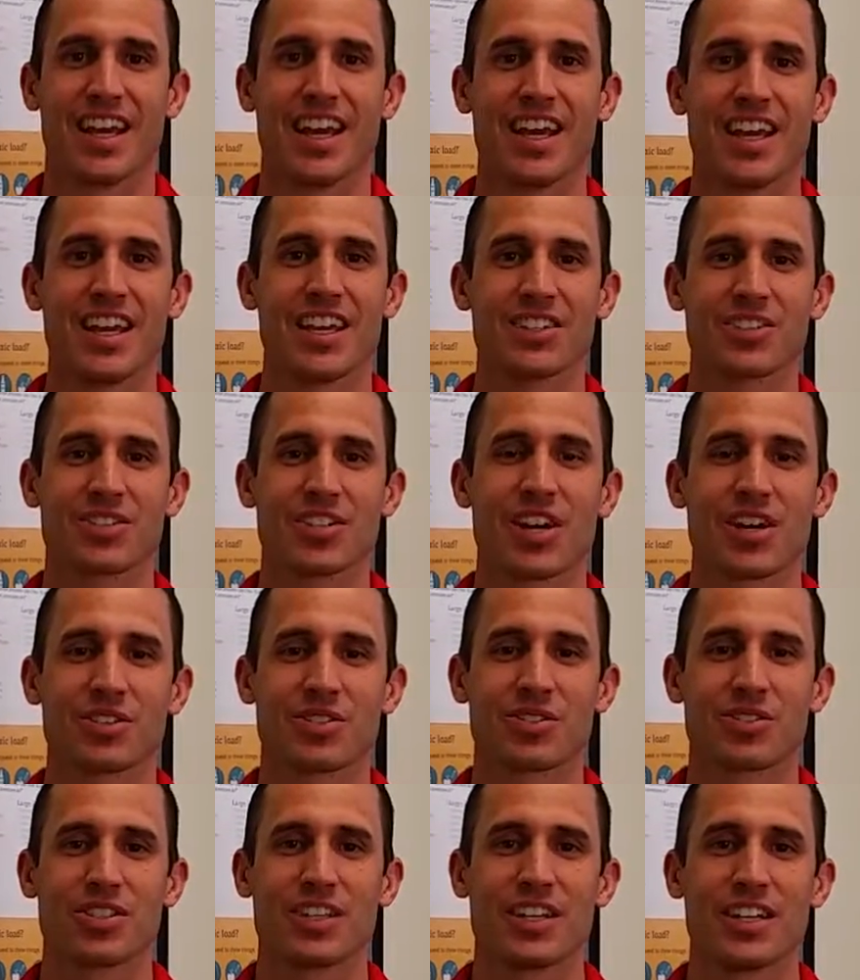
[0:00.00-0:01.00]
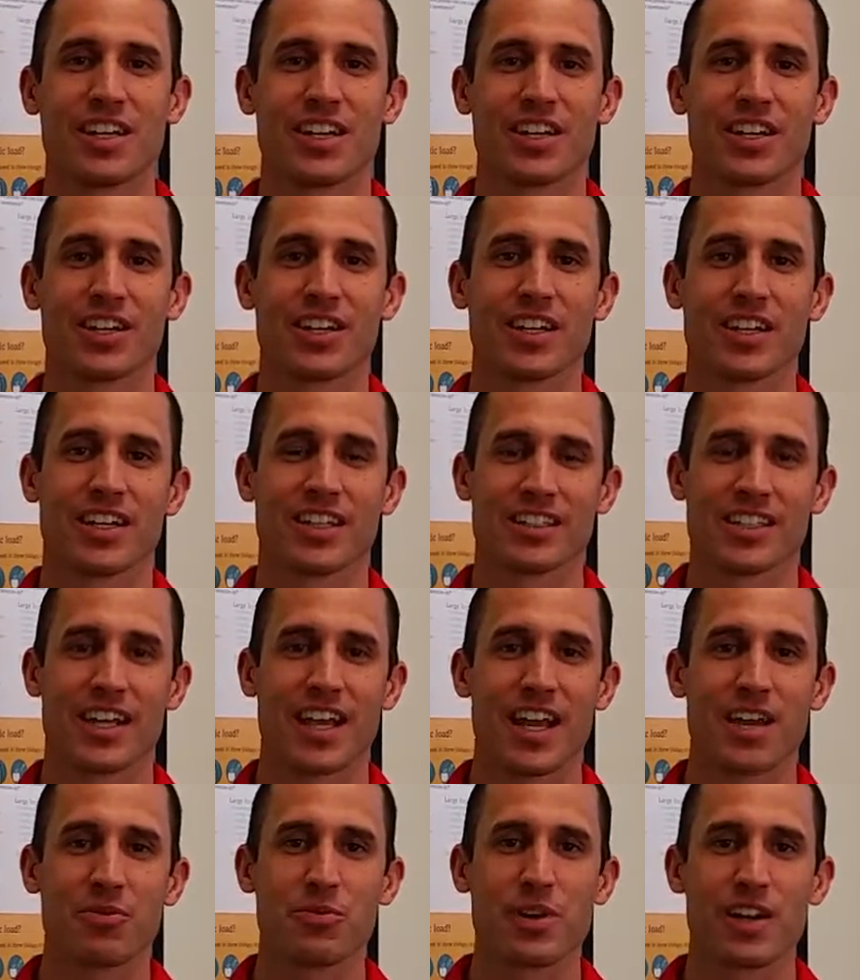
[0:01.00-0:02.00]
Hey, it's Dr. T here.
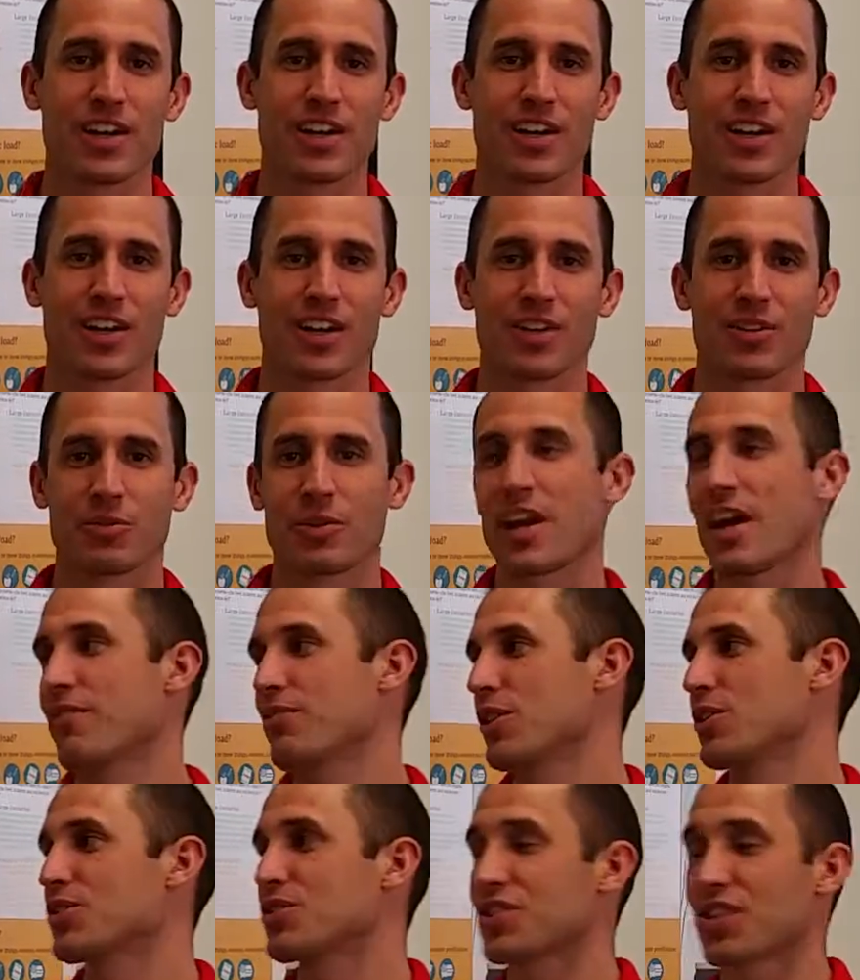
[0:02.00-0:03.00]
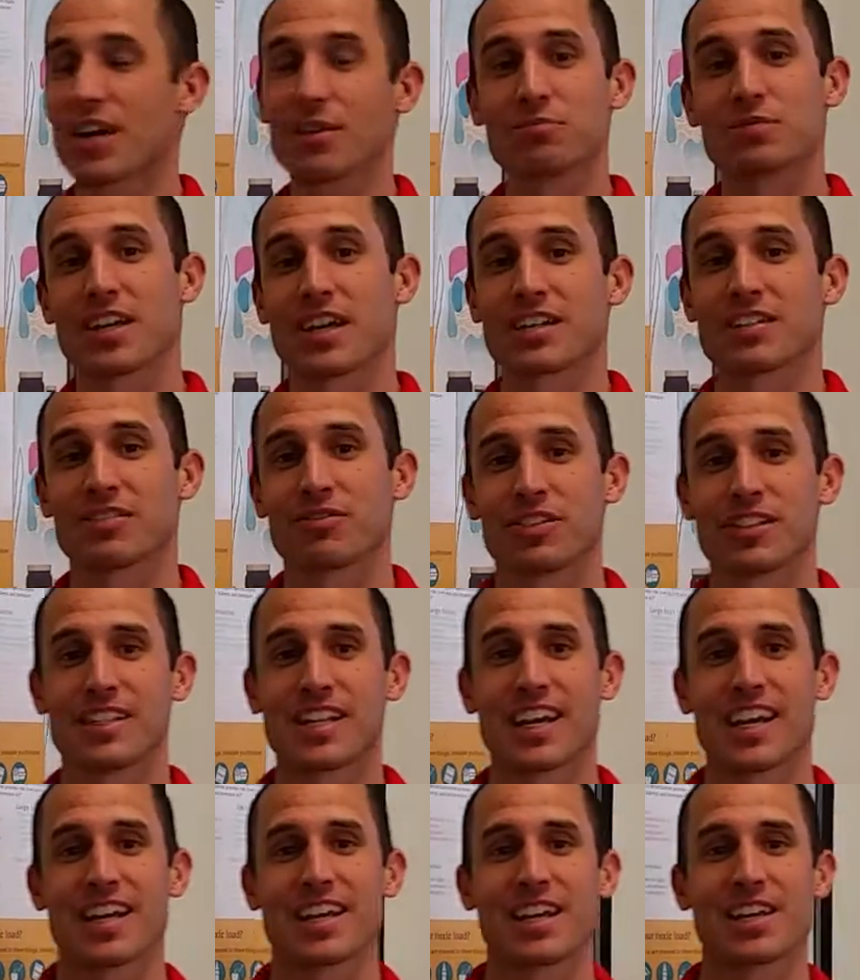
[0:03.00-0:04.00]
Today we have our subject of the
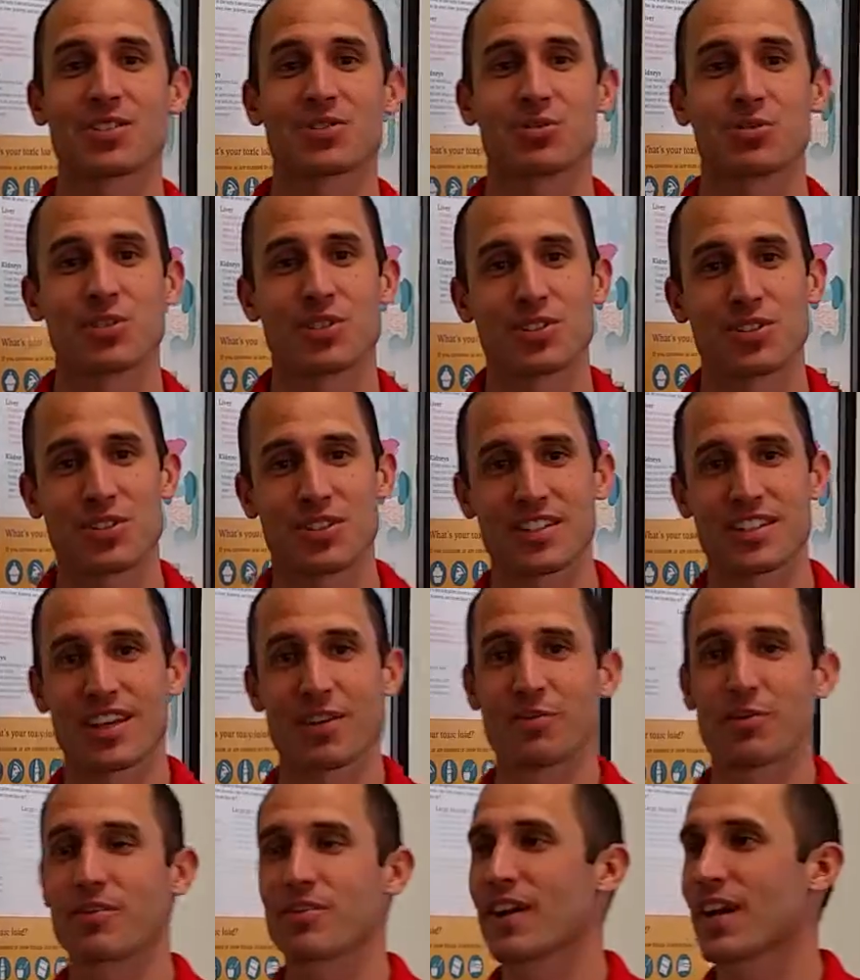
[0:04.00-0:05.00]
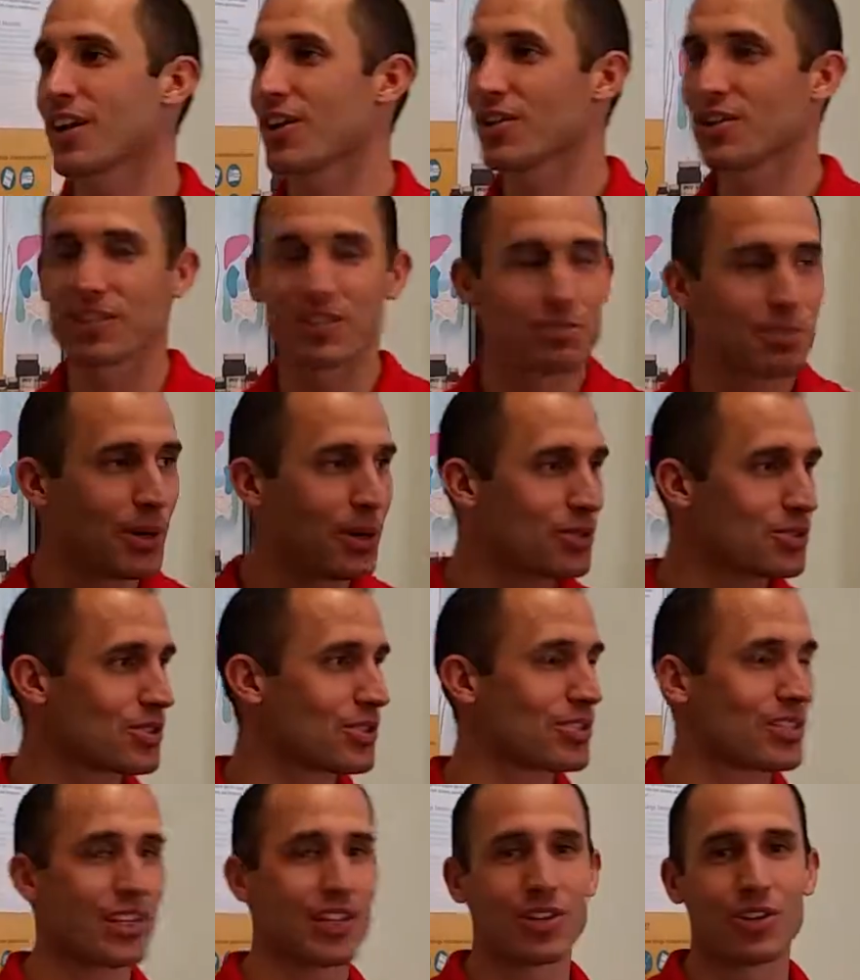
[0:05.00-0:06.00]
day, I guess we should say. We've got all these
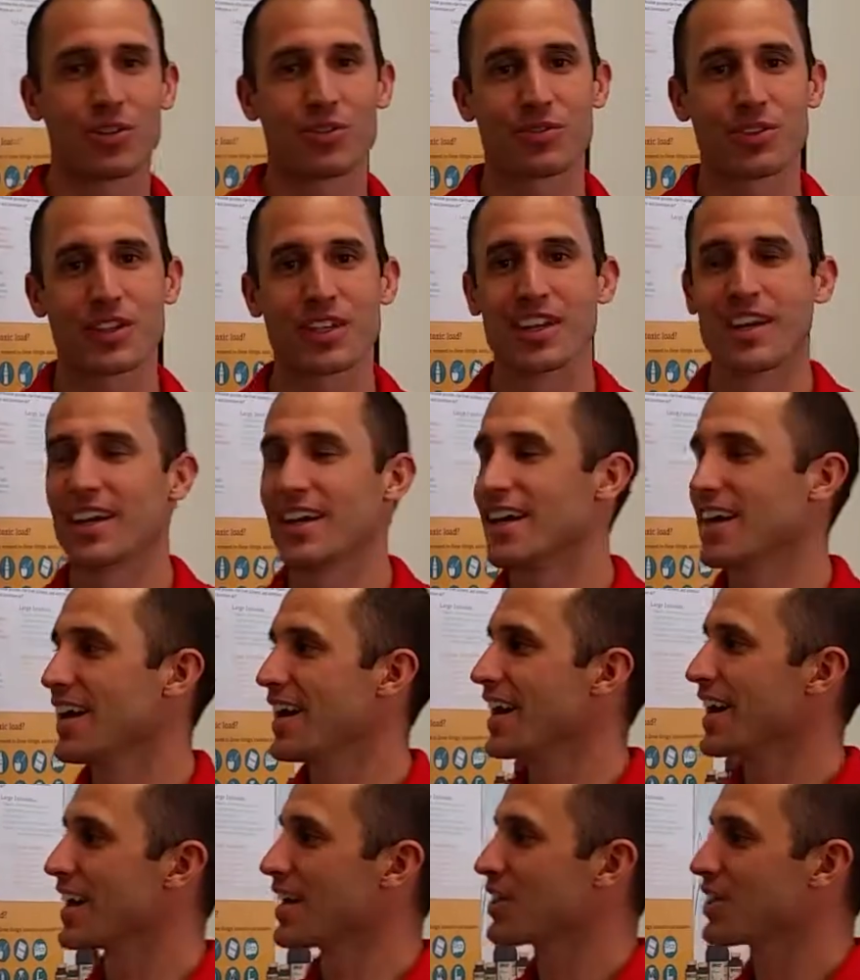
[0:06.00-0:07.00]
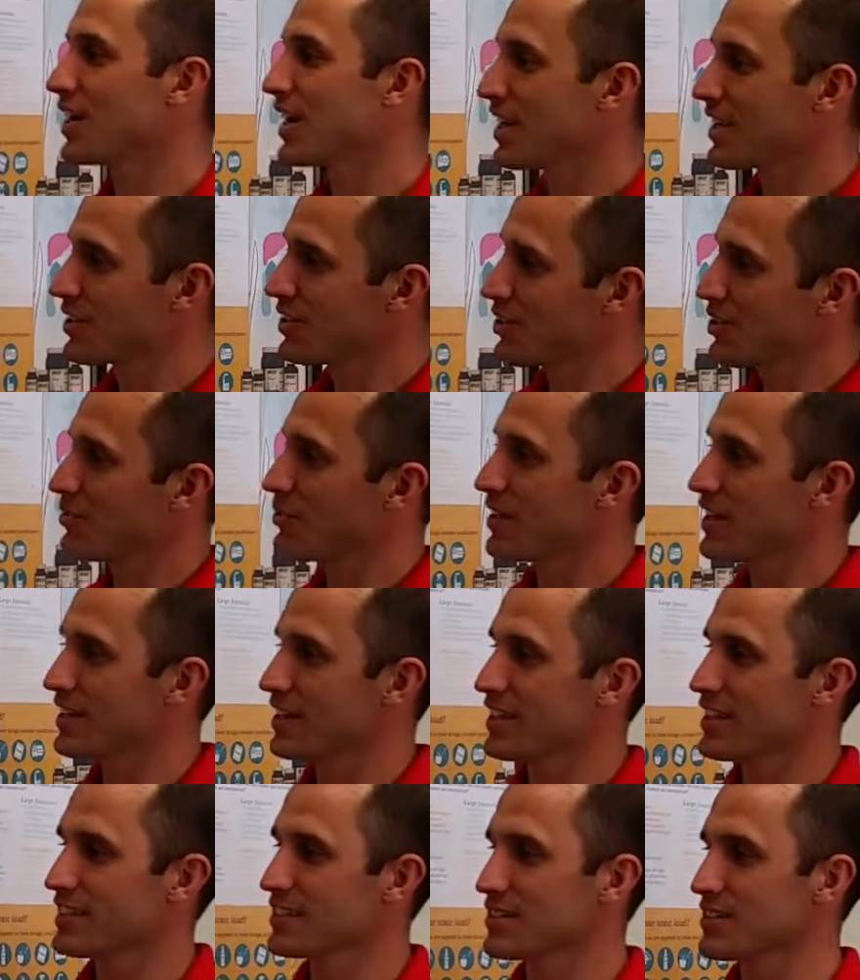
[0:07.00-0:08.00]
posters all over, and I thought, you know
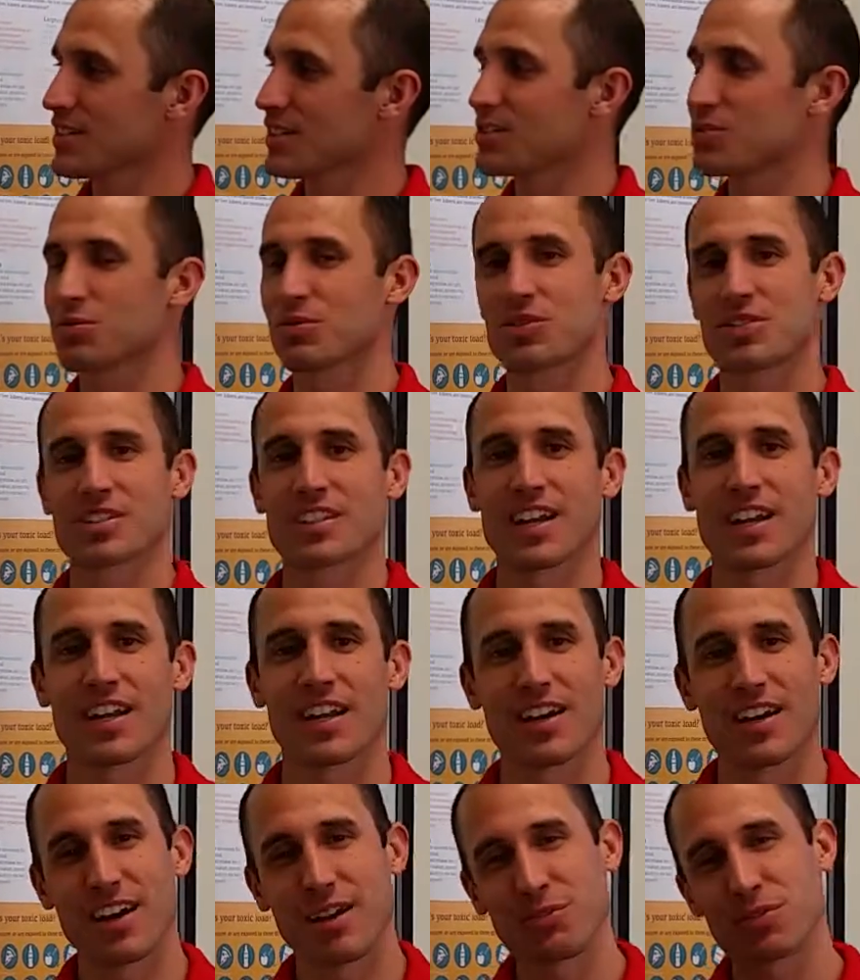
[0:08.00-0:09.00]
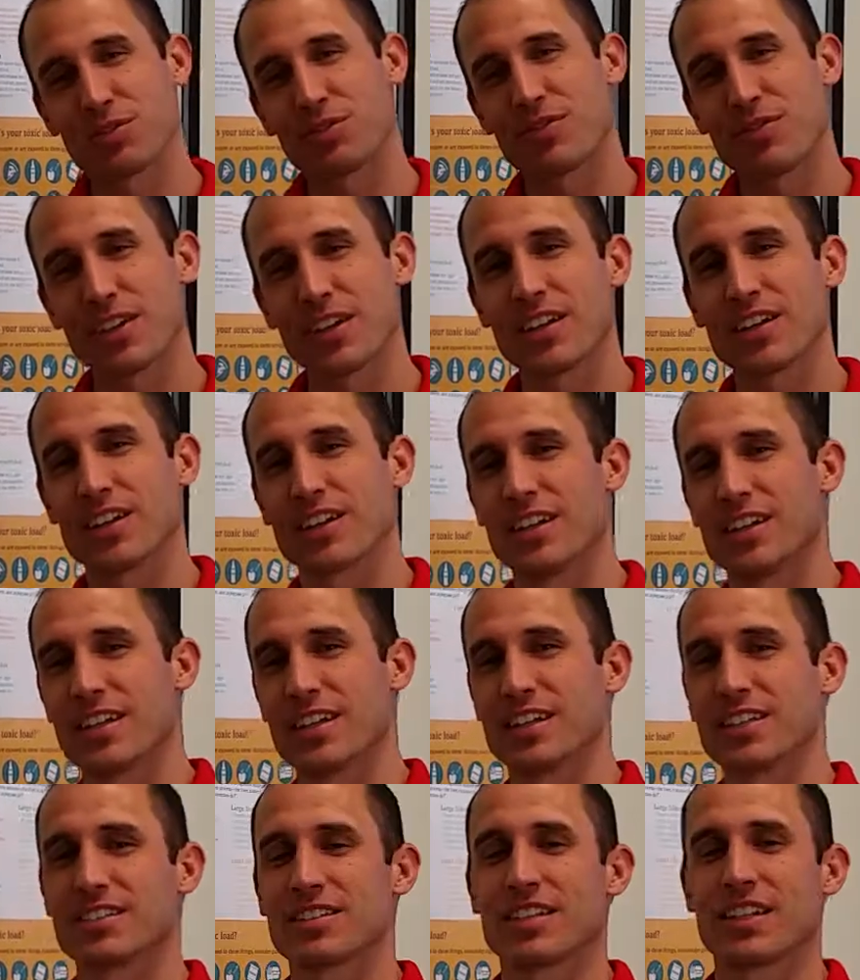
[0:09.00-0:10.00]
what, this was kind of, I was feeling
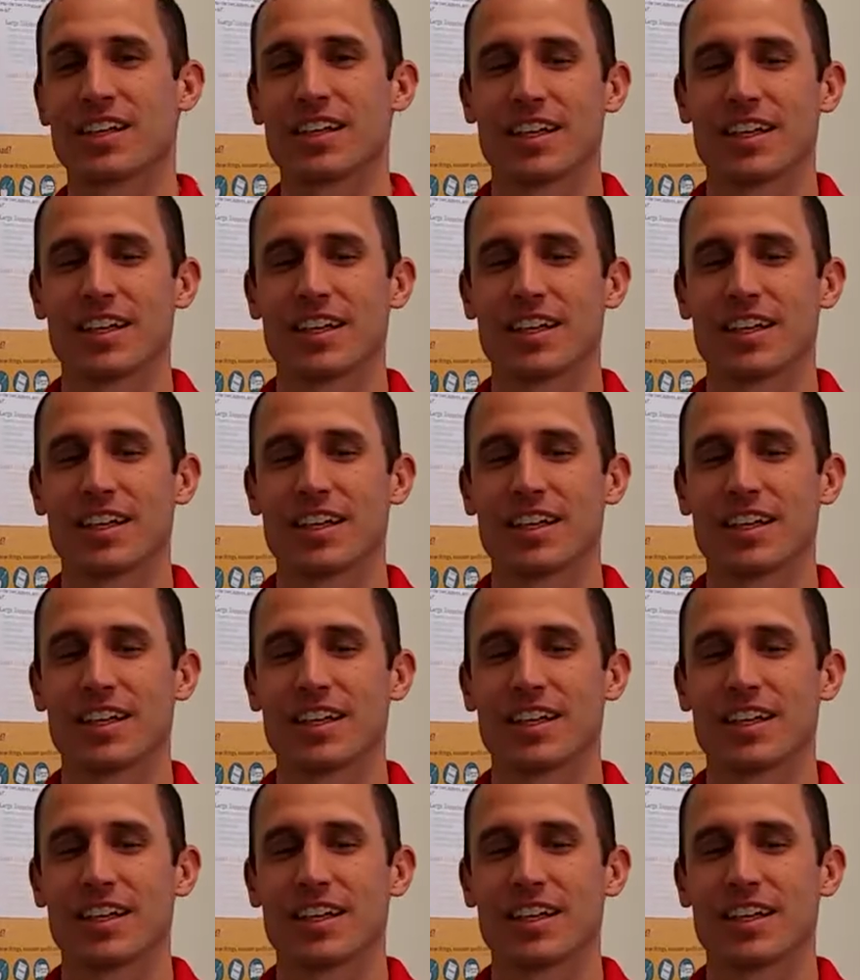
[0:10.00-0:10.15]
this.